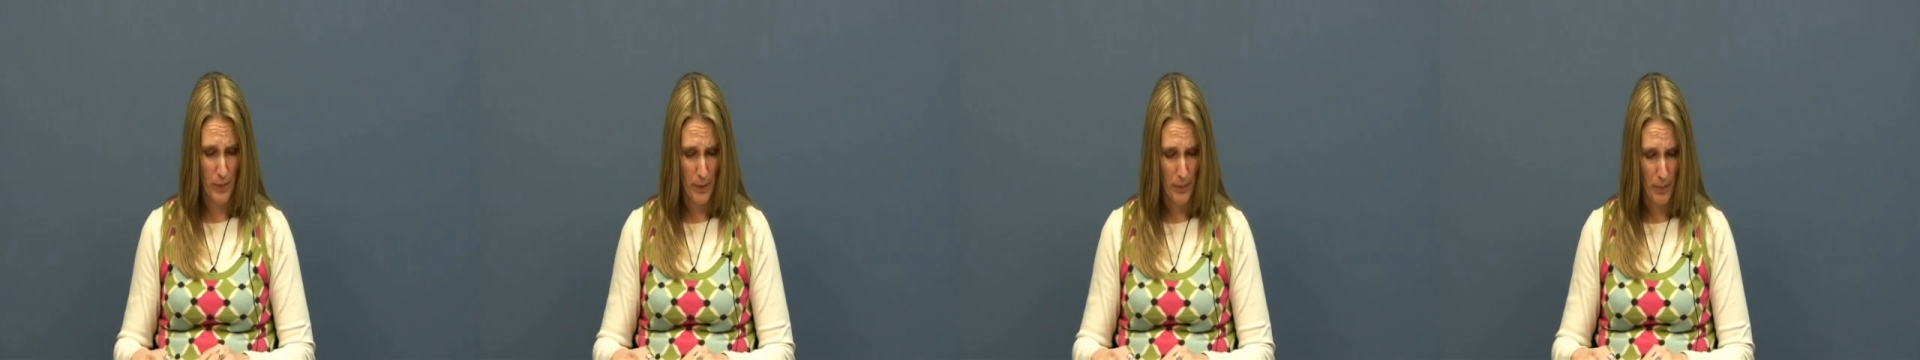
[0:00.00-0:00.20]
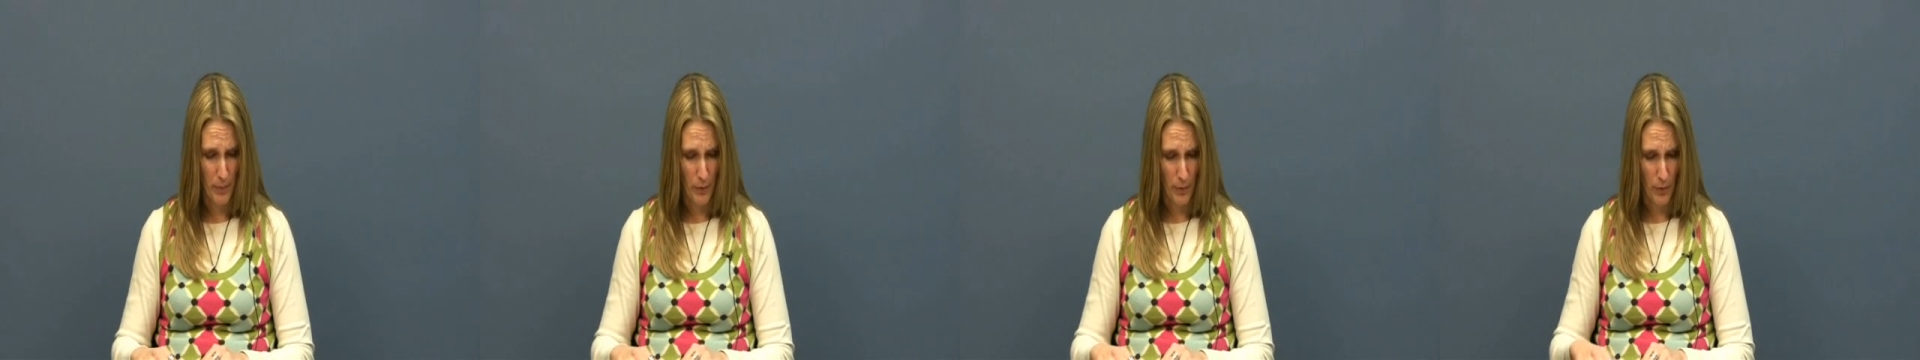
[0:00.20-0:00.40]

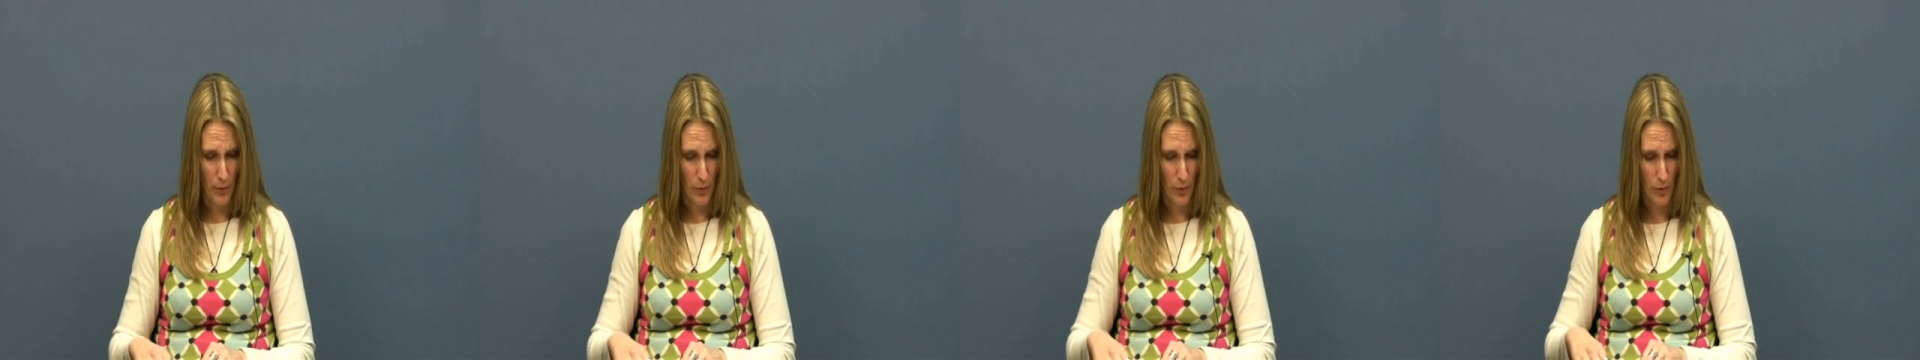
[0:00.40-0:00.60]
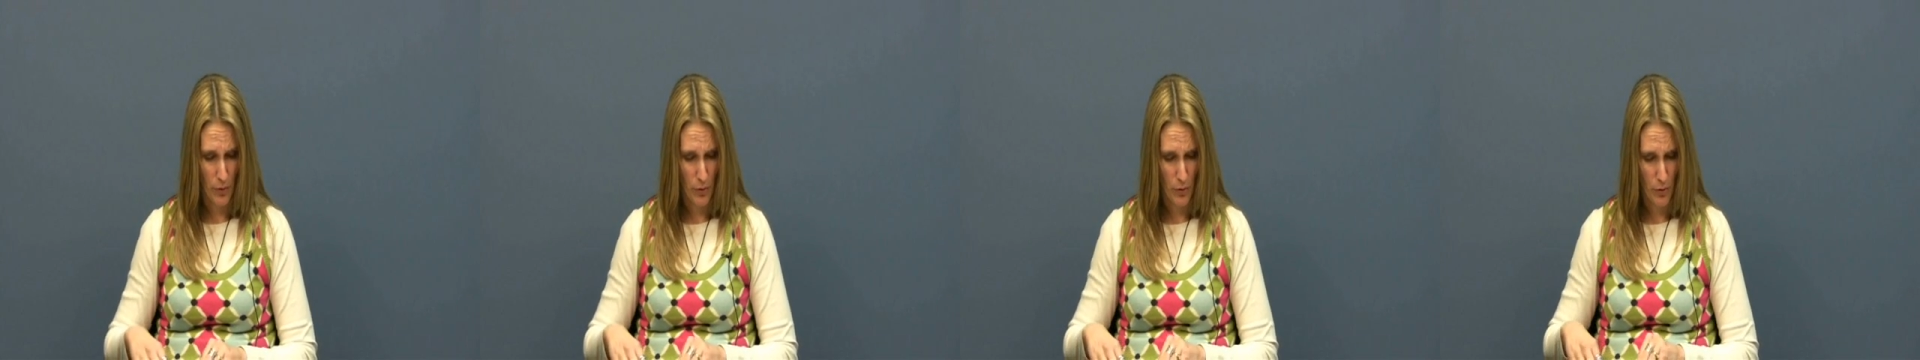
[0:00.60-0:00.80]

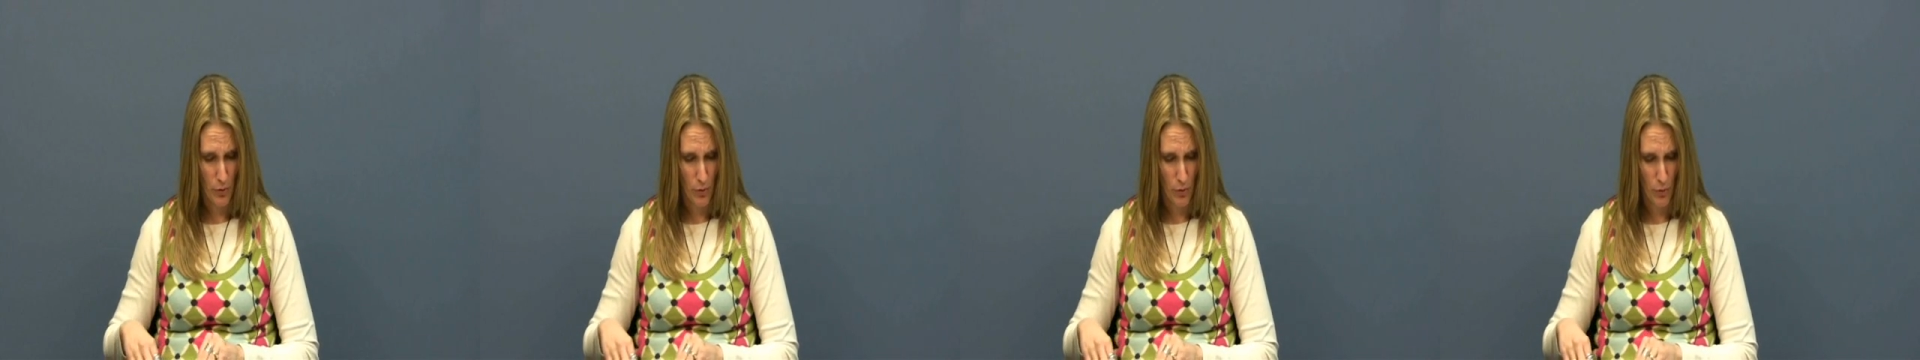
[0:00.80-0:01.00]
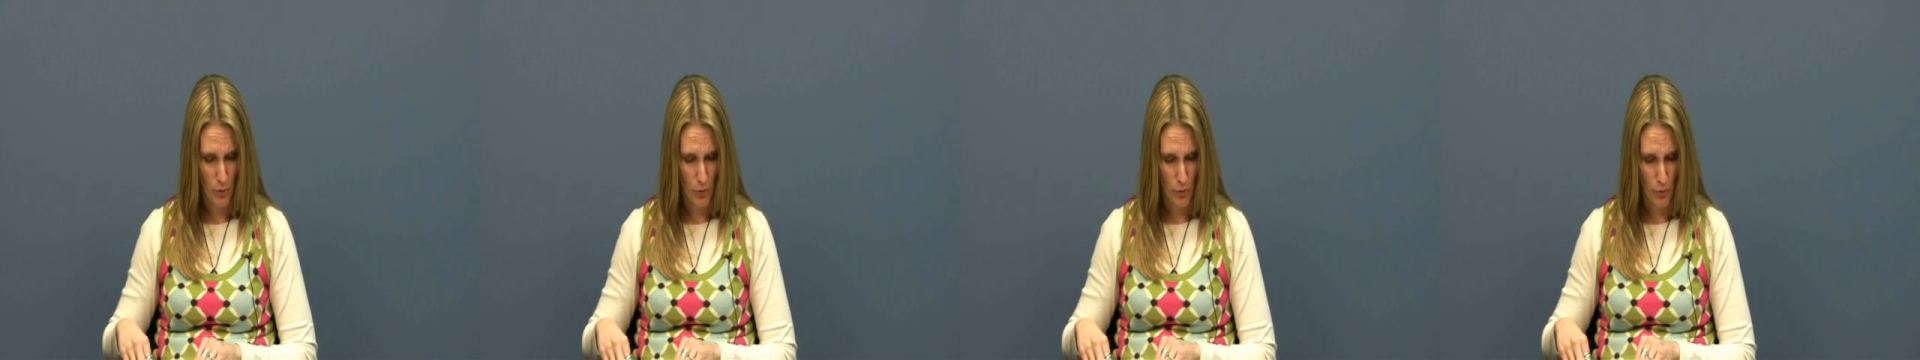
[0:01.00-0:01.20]
people
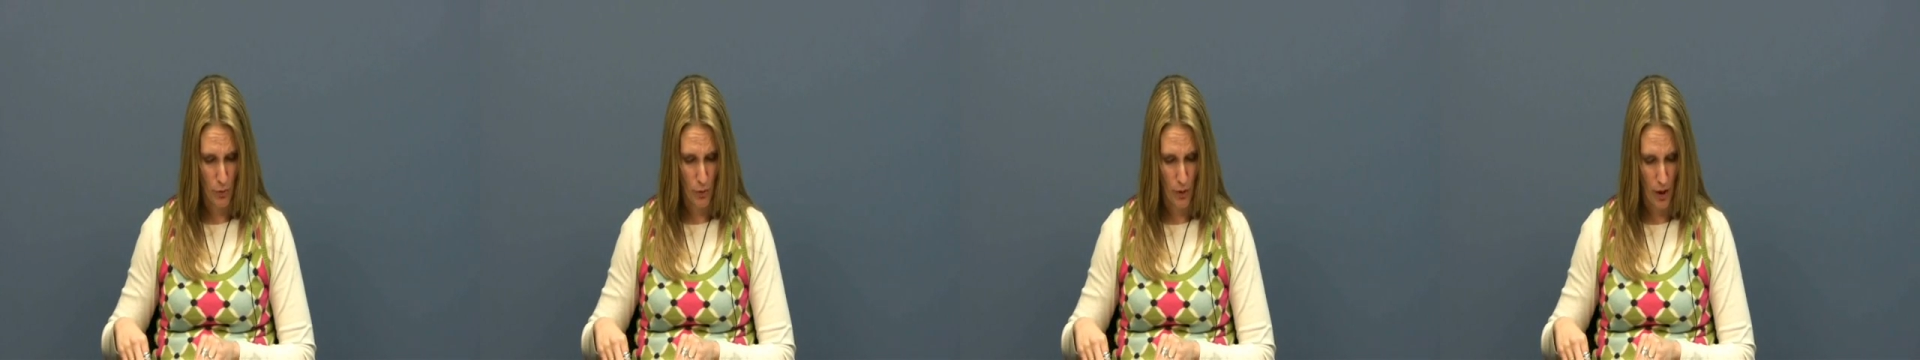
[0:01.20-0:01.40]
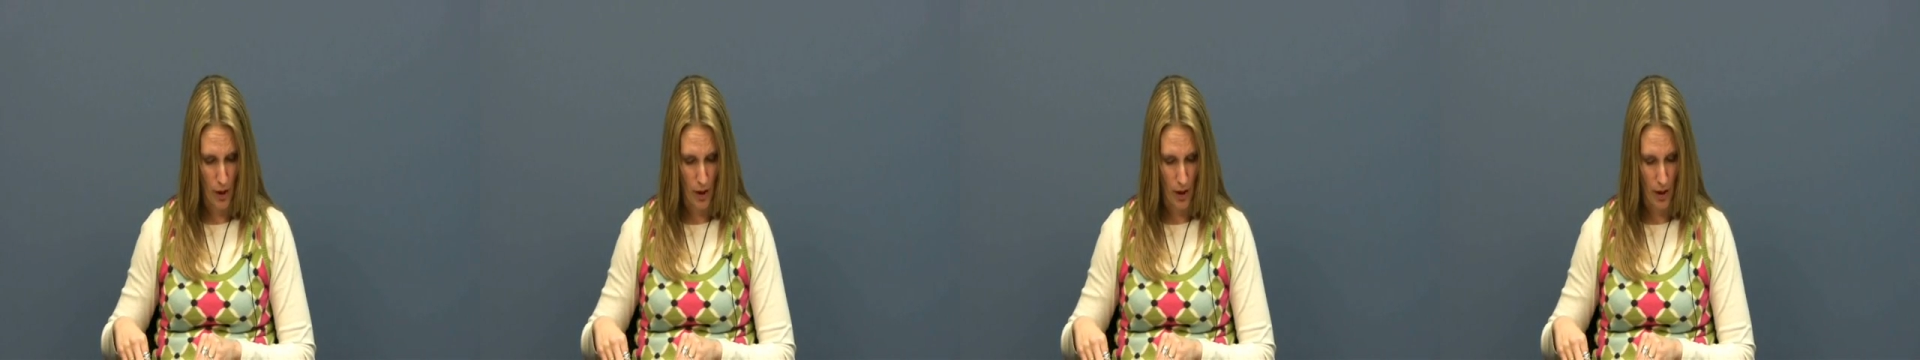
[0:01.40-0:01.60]

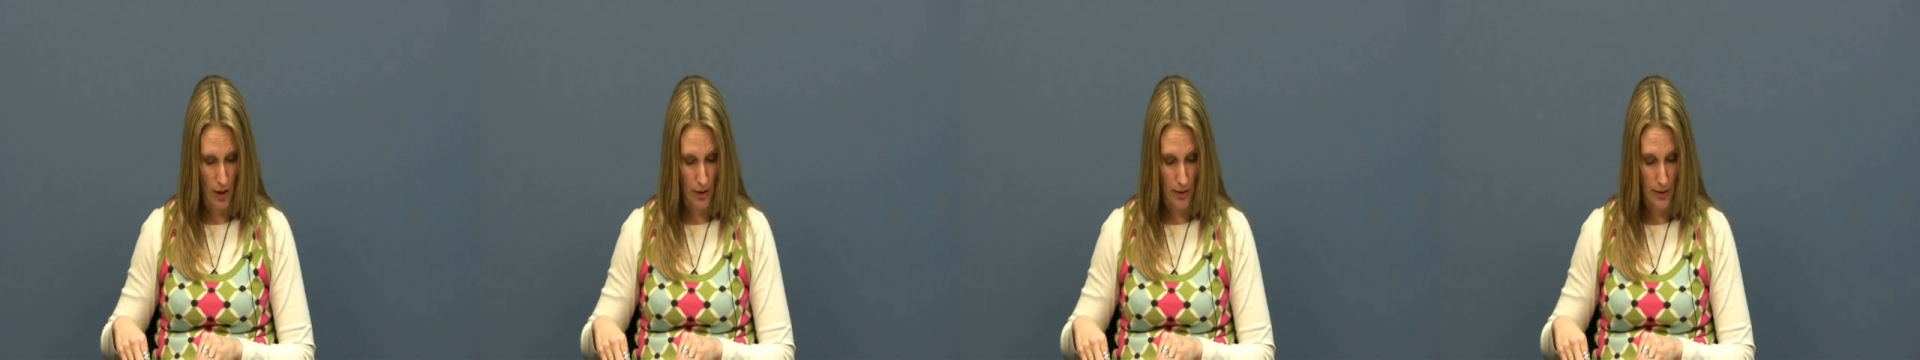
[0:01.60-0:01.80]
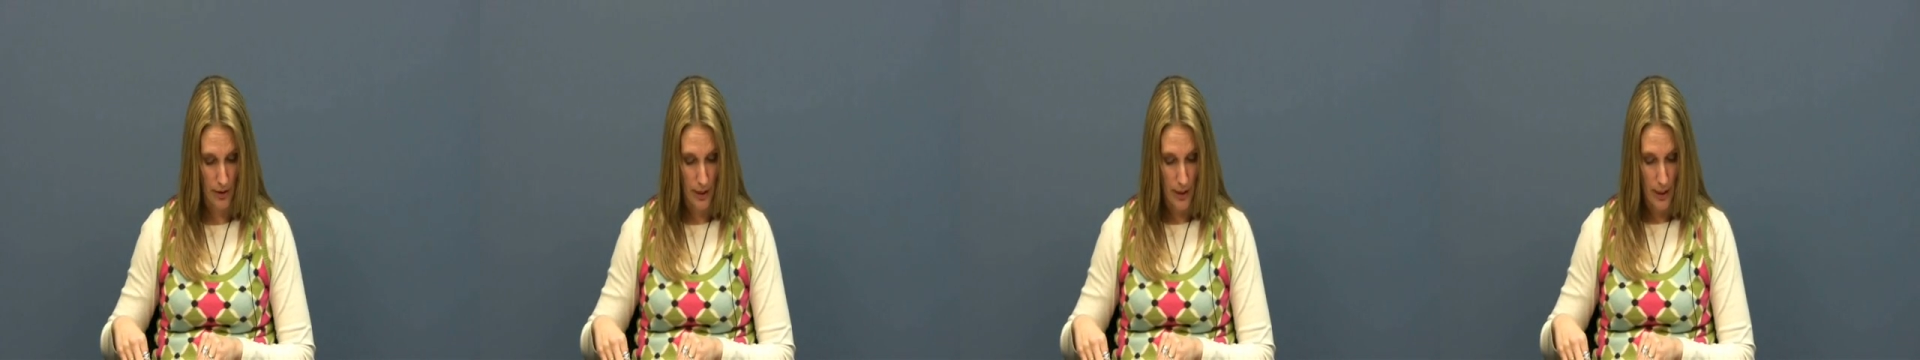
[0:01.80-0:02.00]
who
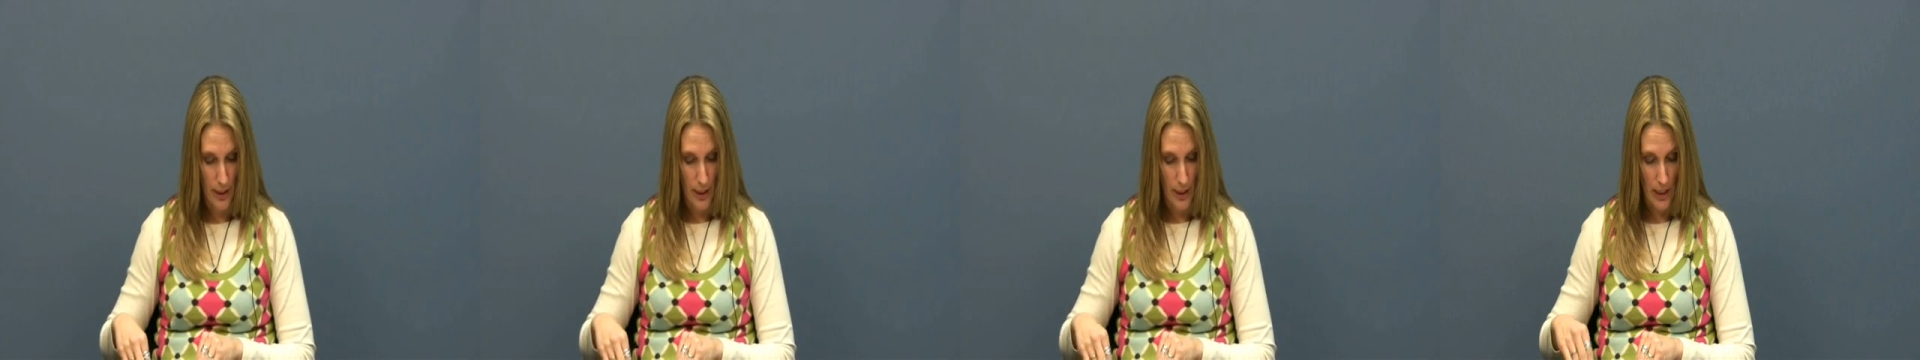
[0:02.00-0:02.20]
are,